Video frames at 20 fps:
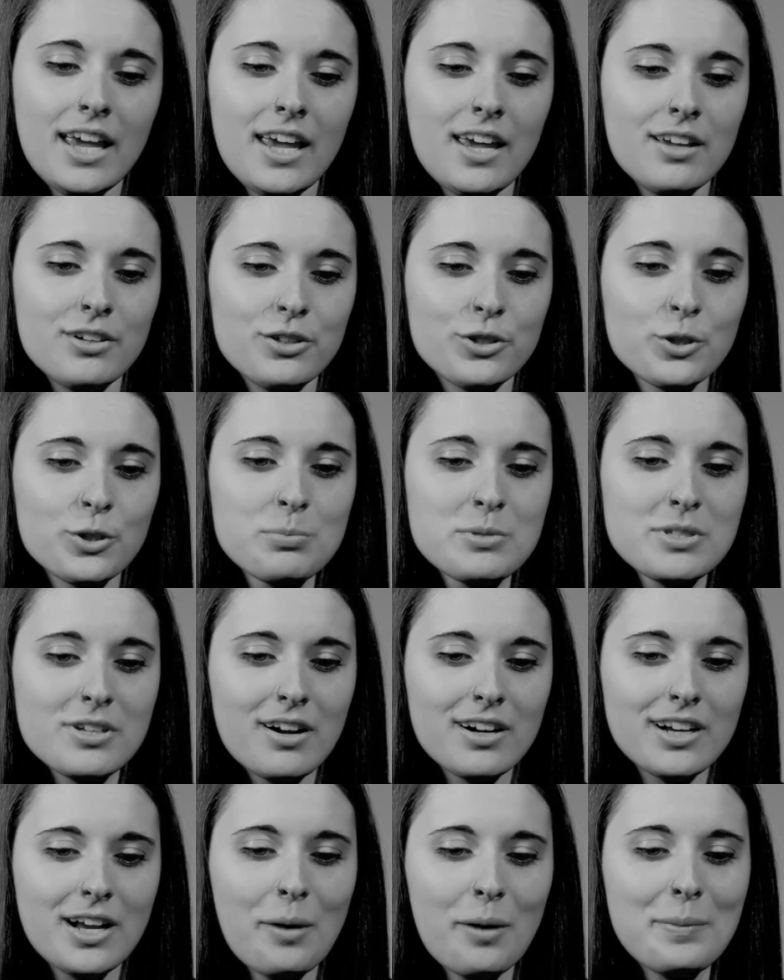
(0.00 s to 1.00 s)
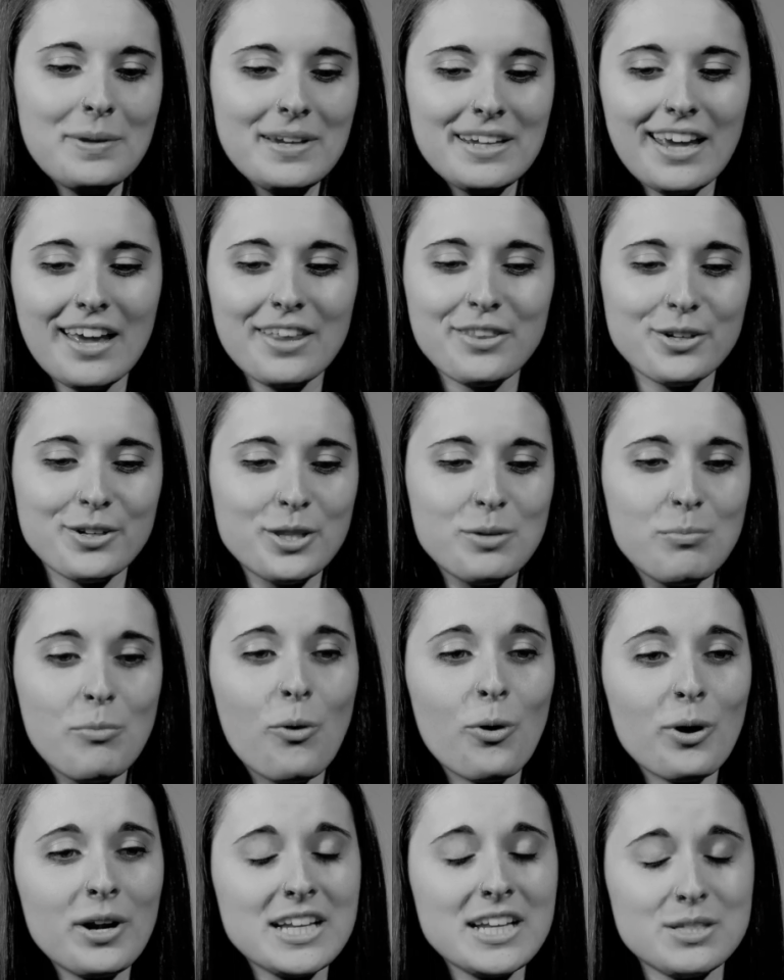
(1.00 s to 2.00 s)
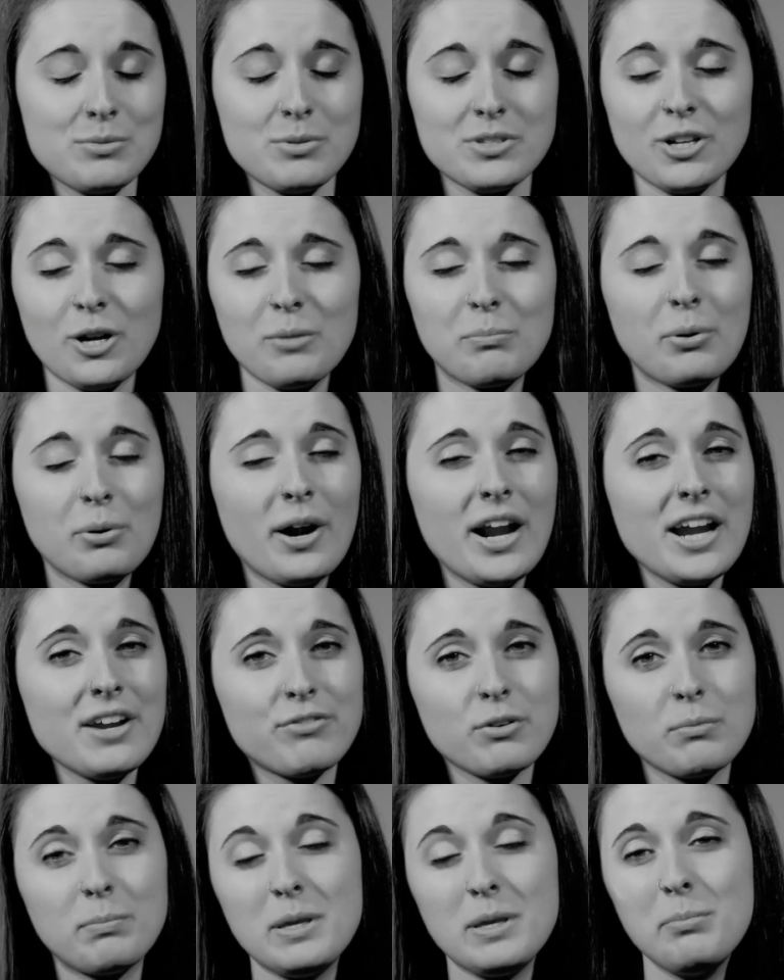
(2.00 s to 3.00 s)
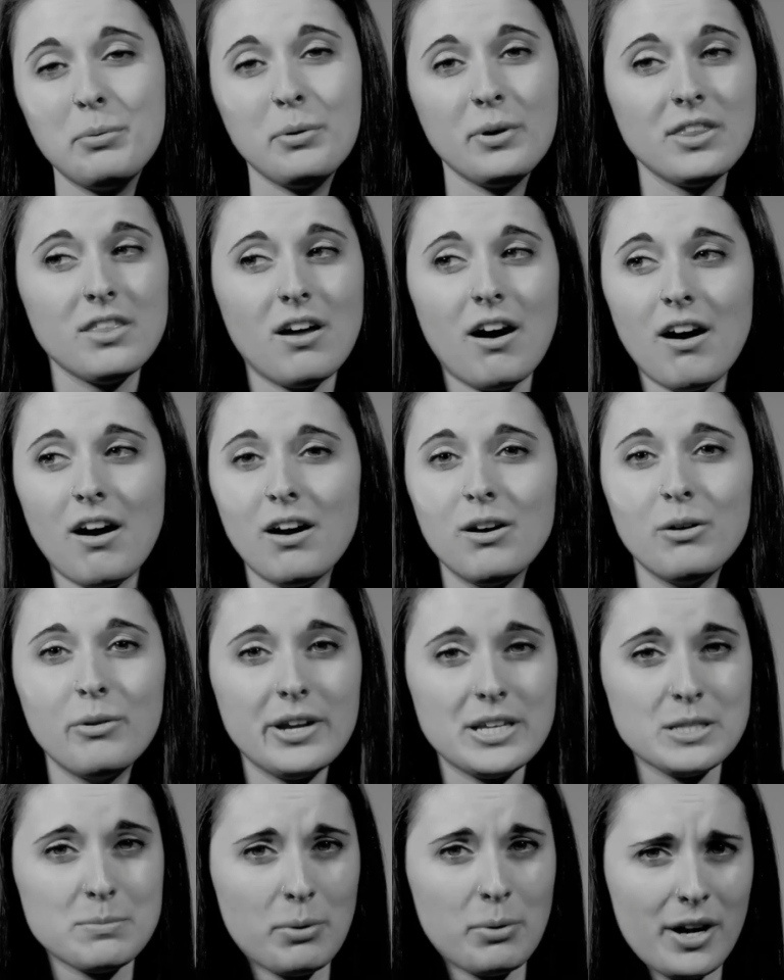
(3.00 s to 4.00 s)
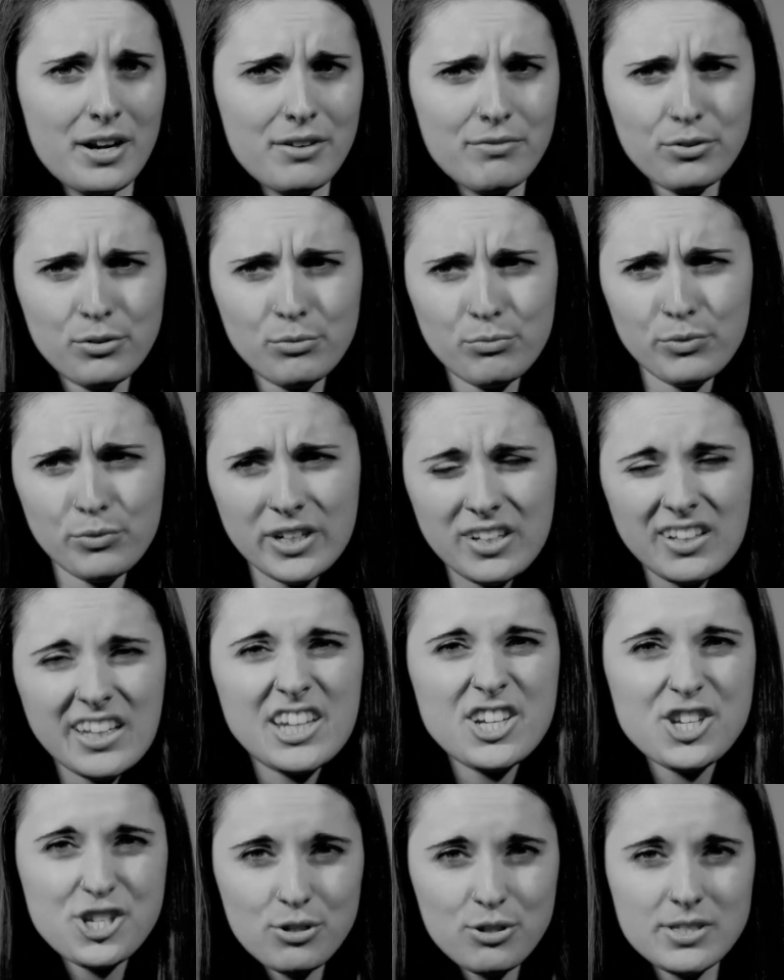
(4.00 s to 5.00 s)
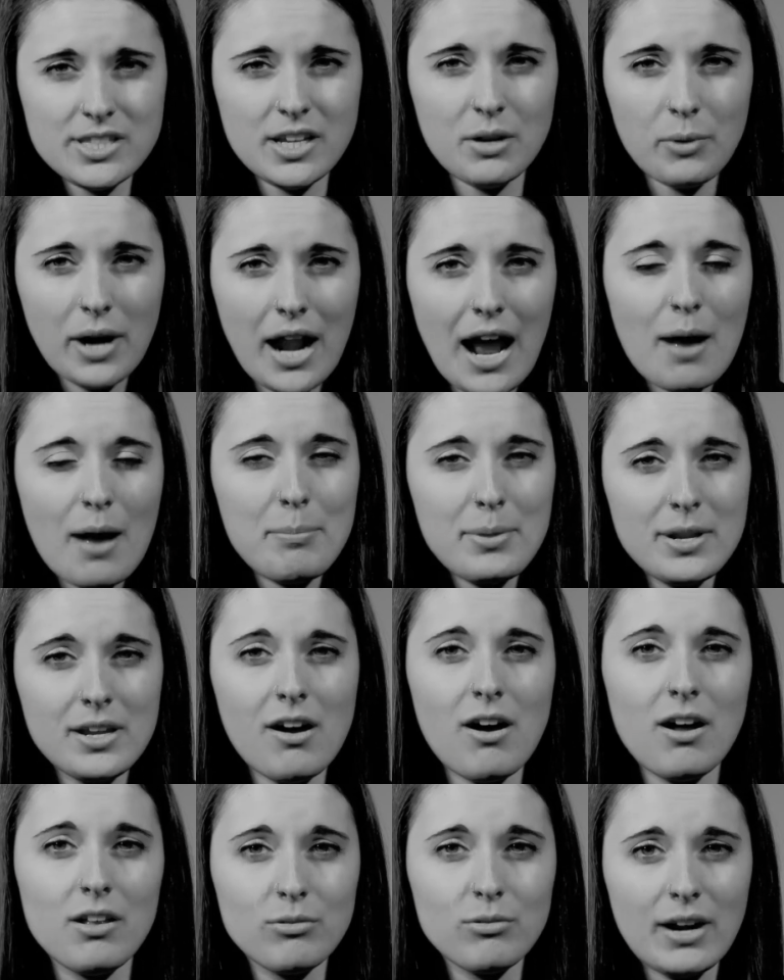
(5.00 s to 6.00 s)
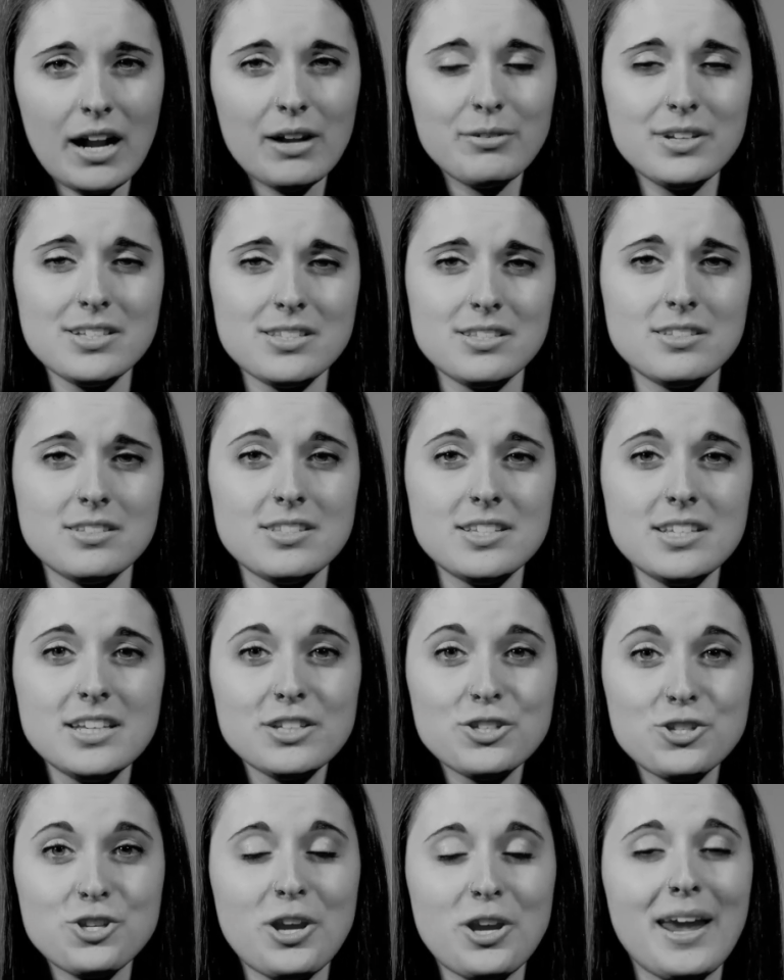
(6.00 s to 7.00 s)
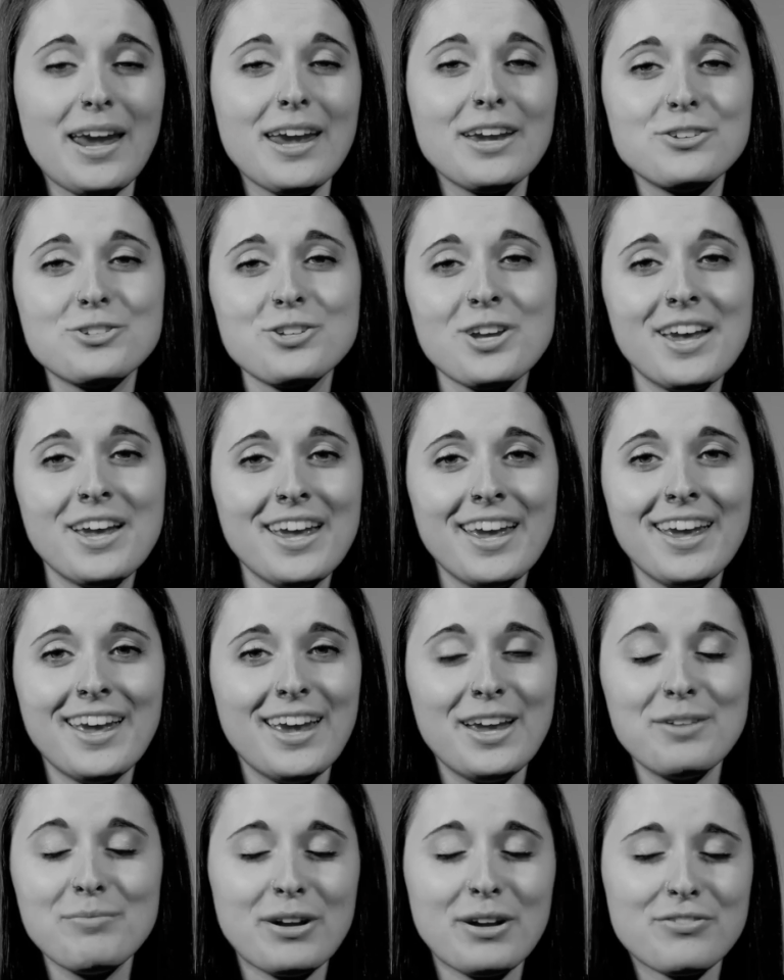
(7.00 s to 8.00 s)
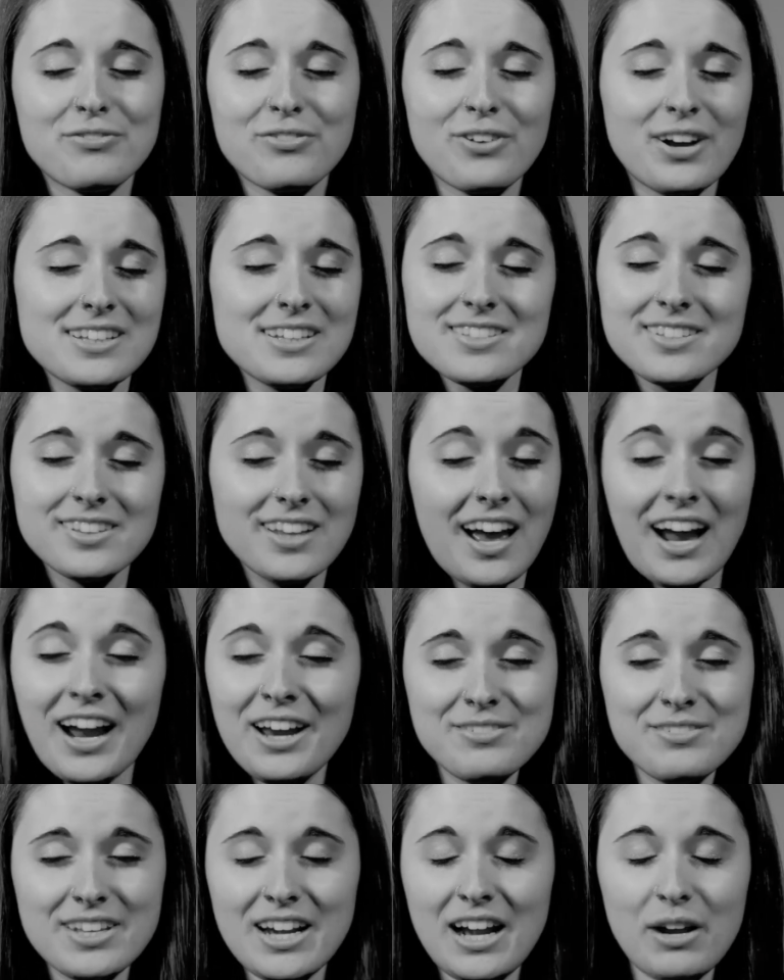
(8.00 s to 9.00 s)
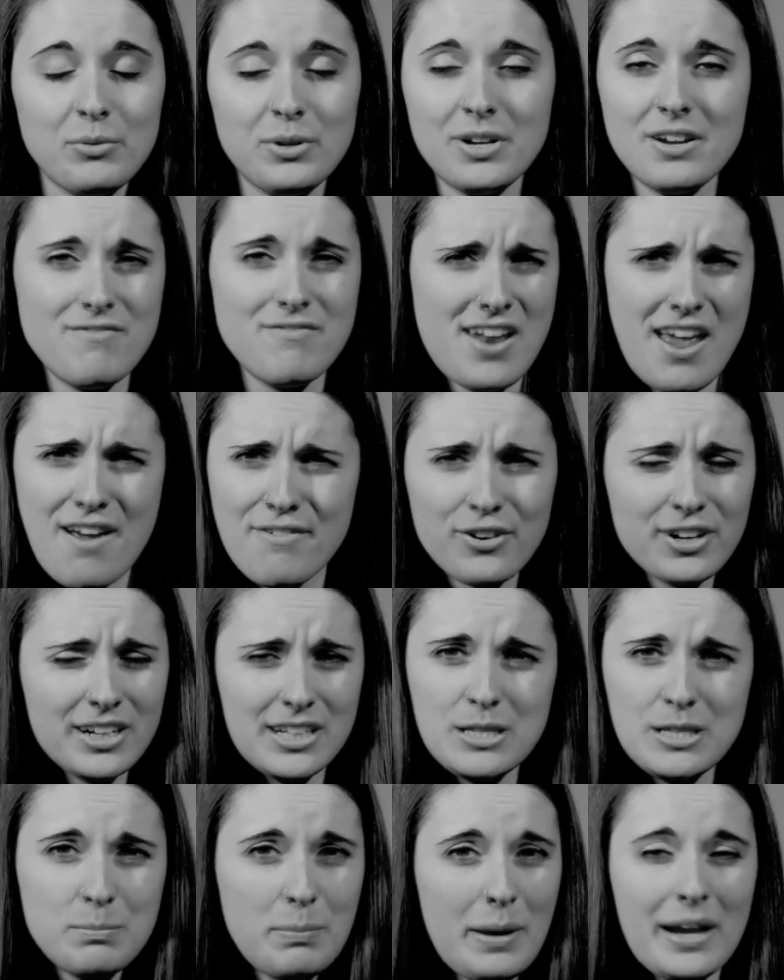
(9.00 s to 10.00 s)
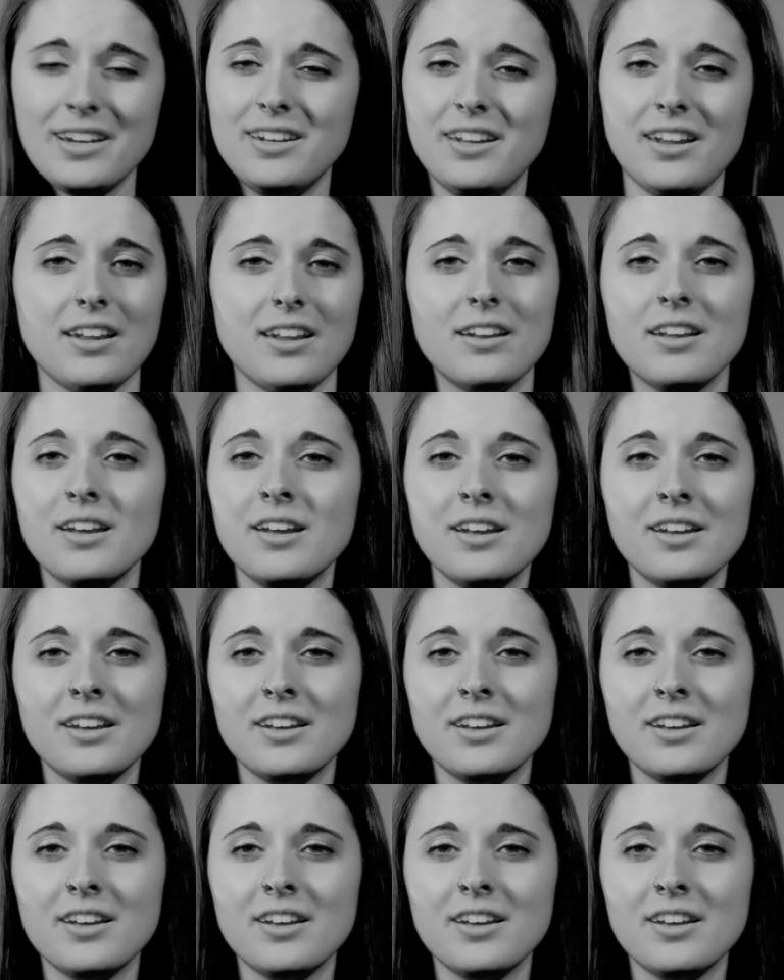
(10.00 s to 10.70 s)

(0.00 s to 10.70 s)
And groups started coming together in the mornings. We started praying for people in the hallways, praying for real issues that were happening all around us, and seeing change in my friends' lives that I would never expected.